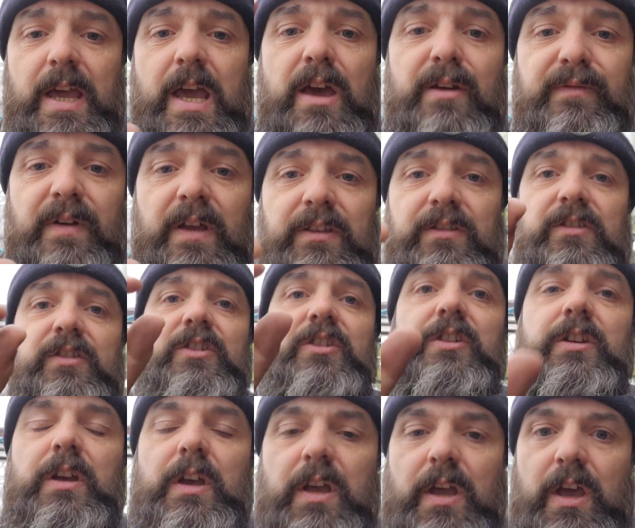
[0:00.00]
air
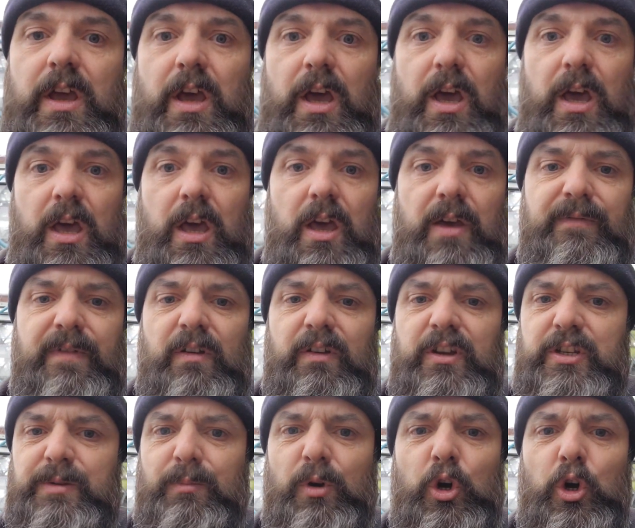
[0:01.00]
vents are very
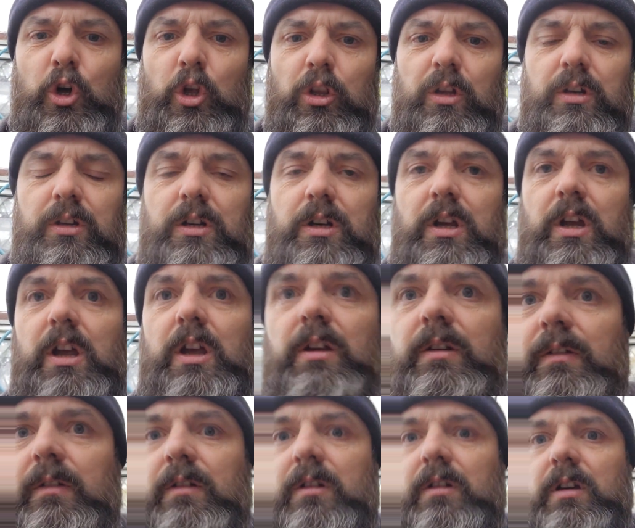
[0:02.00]
small.
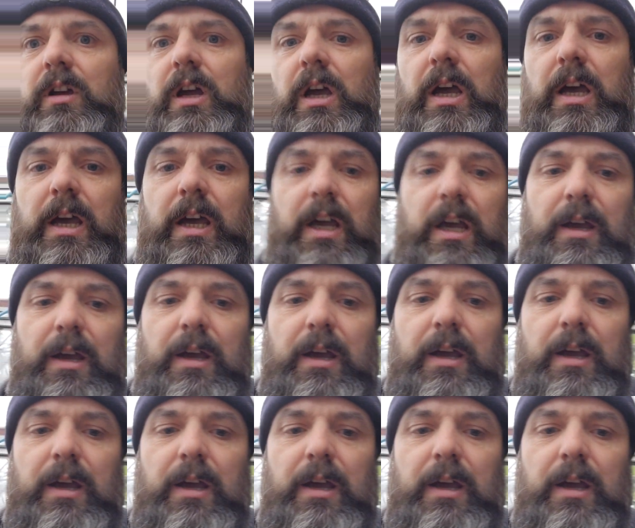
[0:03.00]
They're